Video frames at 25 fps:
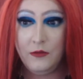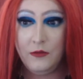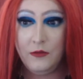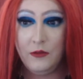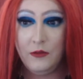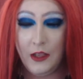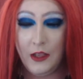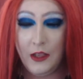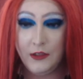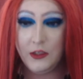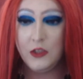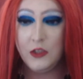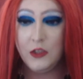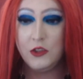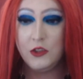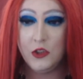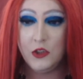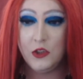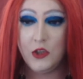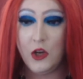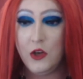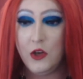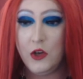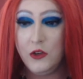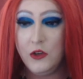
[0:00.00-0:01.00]
like does the
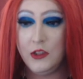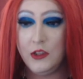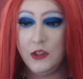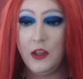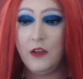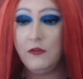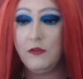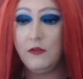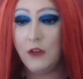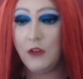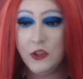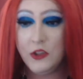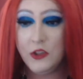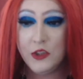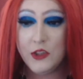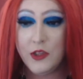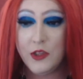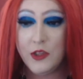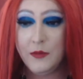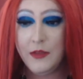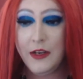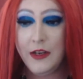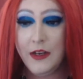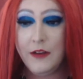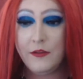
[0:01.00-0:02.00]
shows and like runs
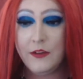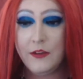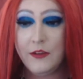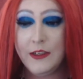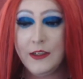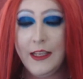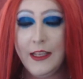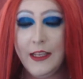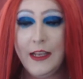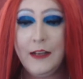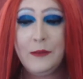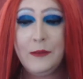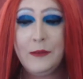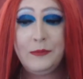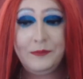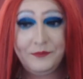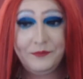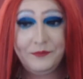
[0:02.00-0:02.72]
them and everything.